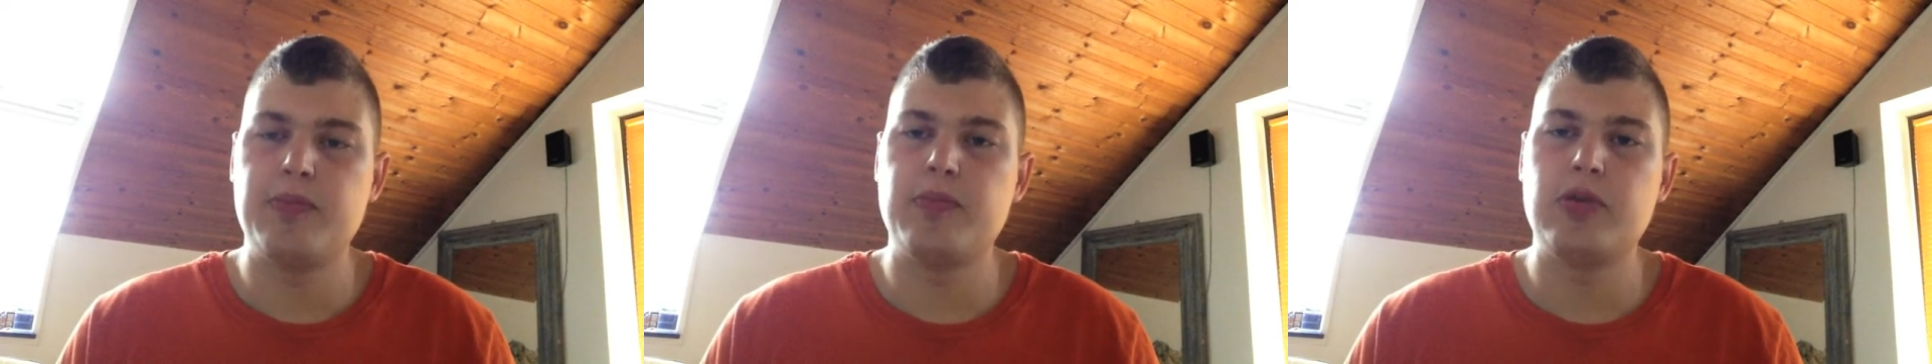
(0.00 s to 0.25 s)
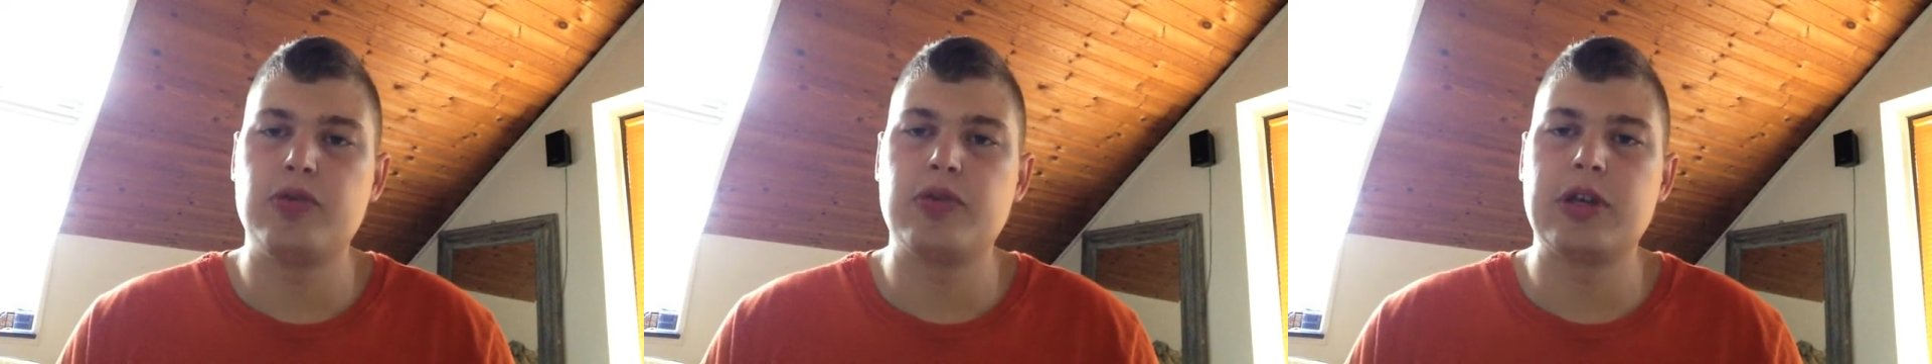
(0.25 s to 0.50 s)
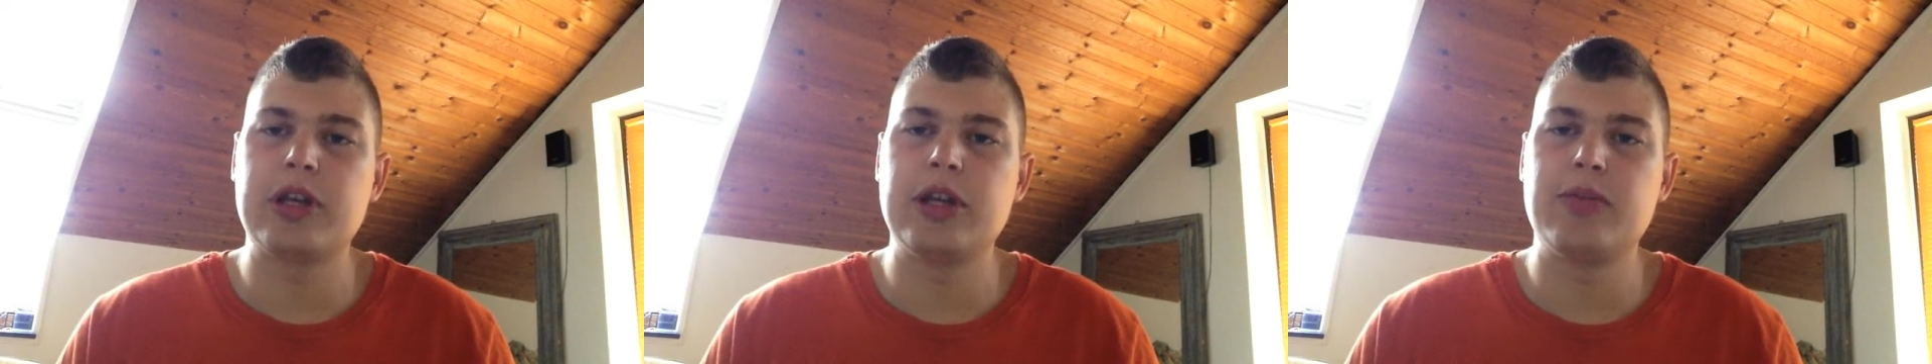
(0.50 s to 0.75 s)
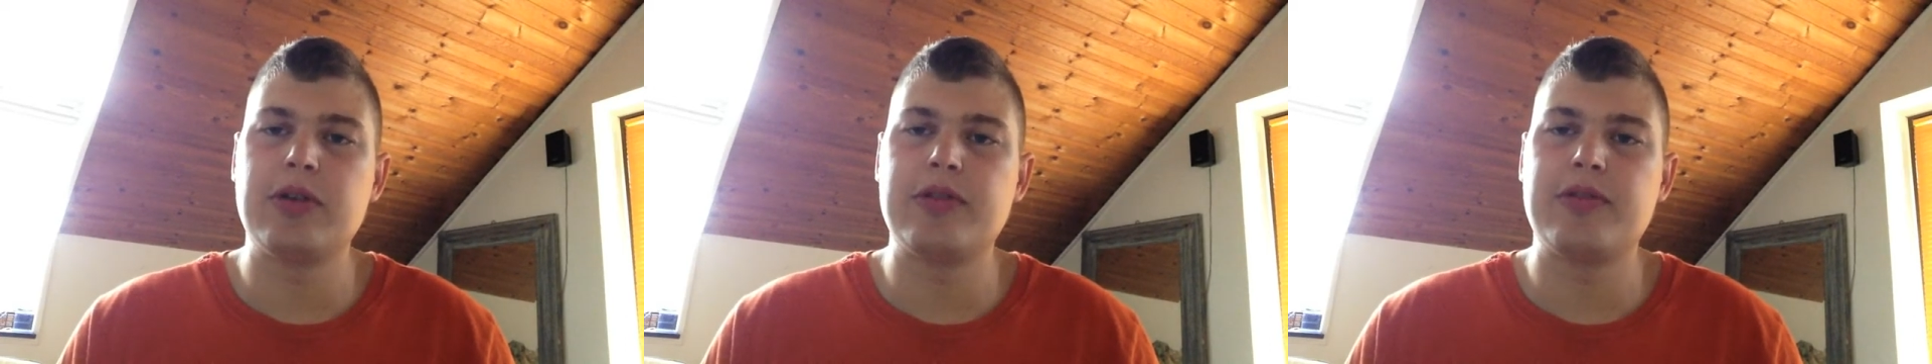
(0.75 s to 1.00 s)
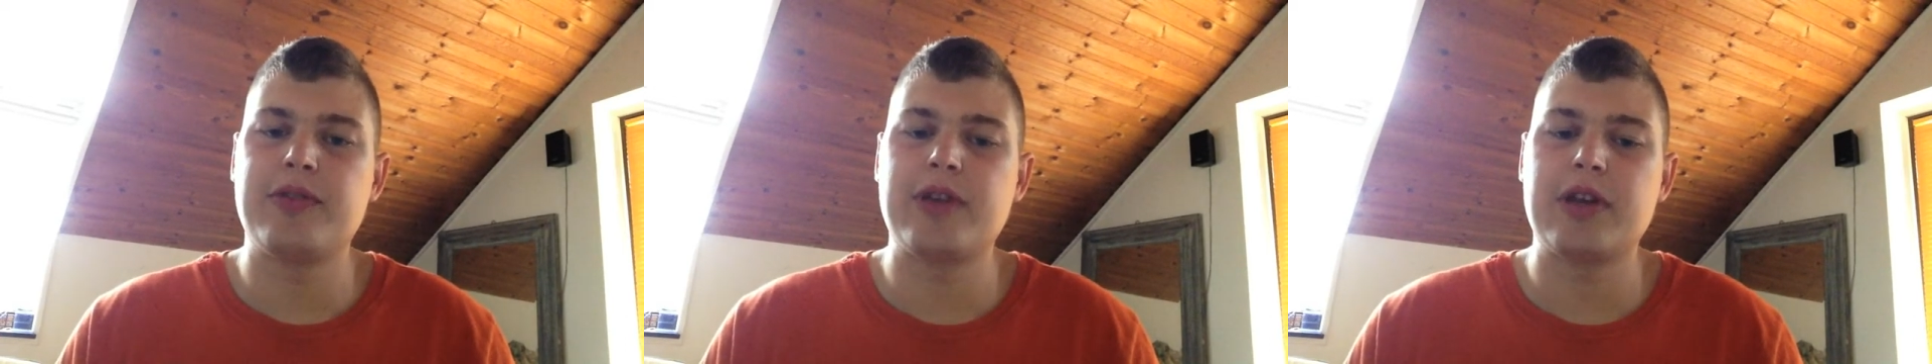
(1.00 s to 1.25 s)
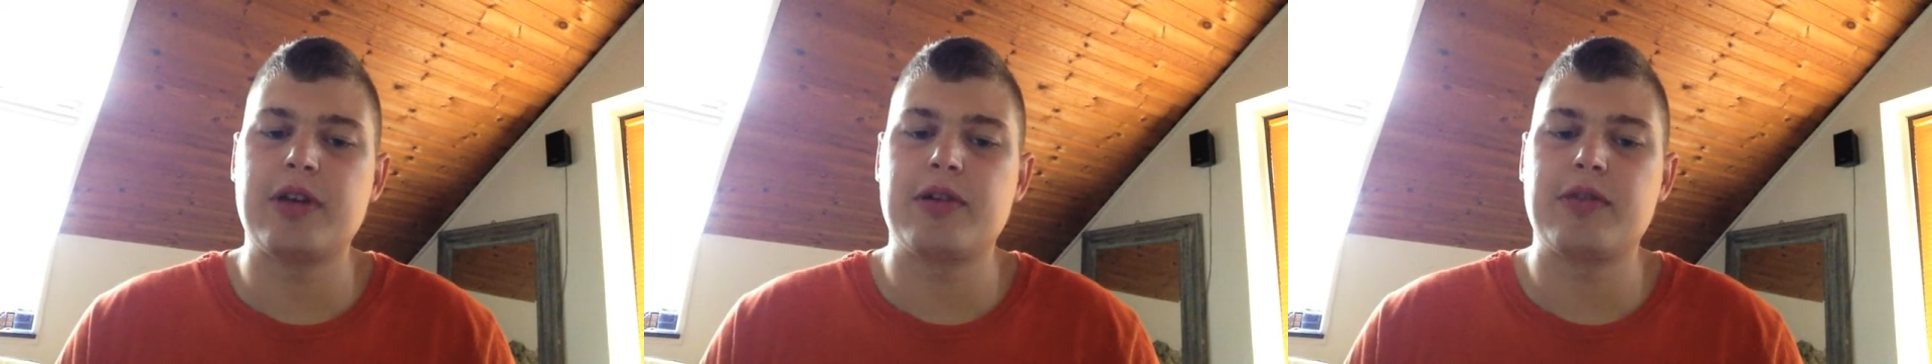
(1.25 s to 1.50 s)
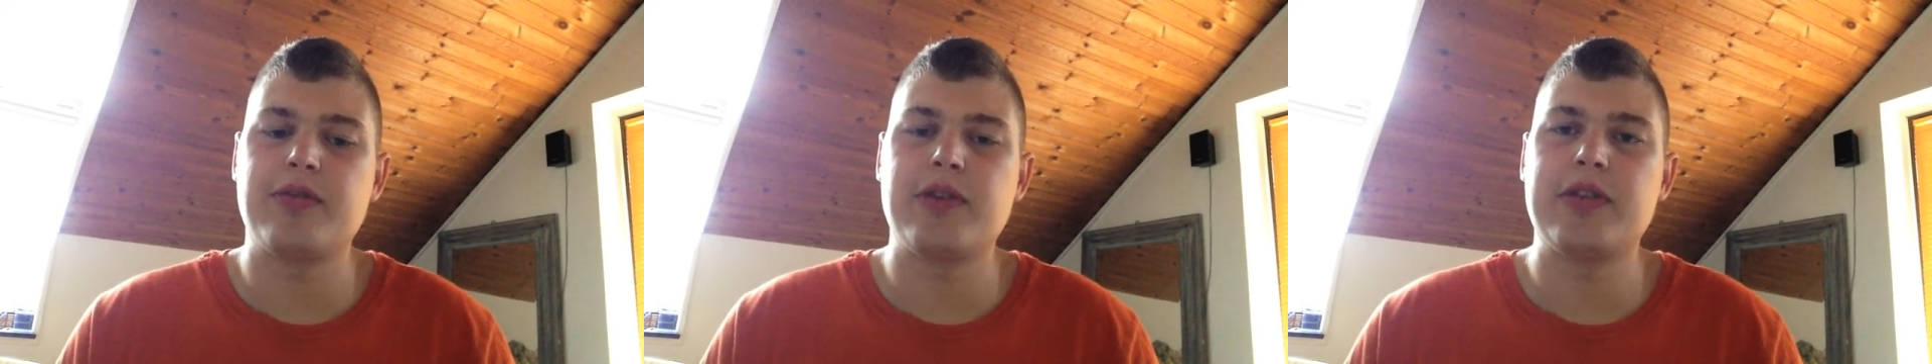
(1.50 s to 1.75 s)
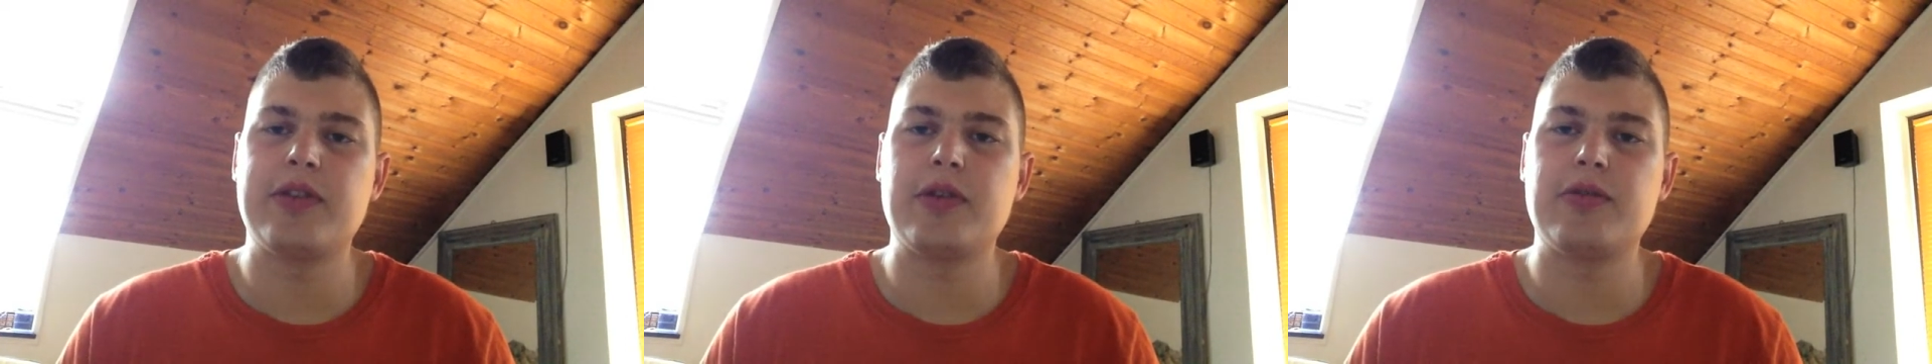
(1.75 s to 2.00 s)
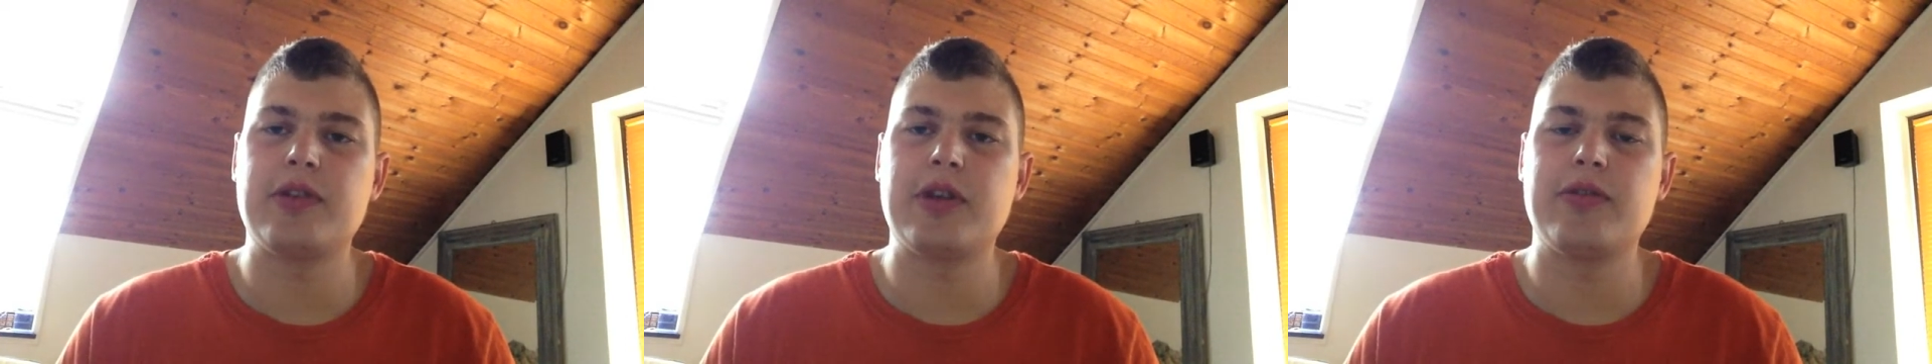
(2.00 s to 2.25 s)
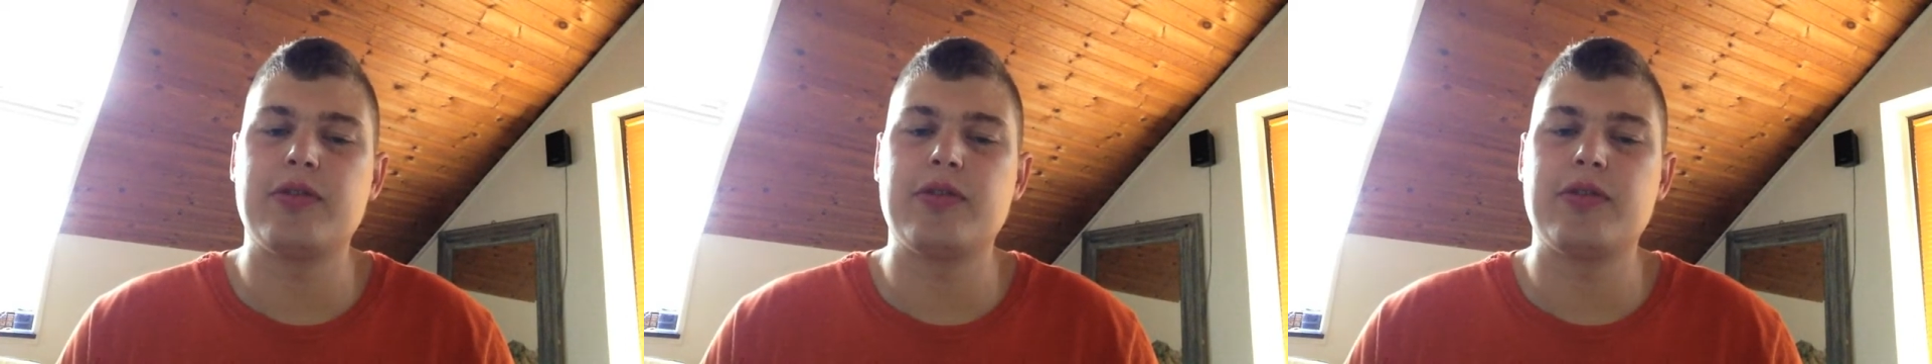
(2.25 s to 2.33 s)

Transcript: Using Key Beetle's effect on face down Safe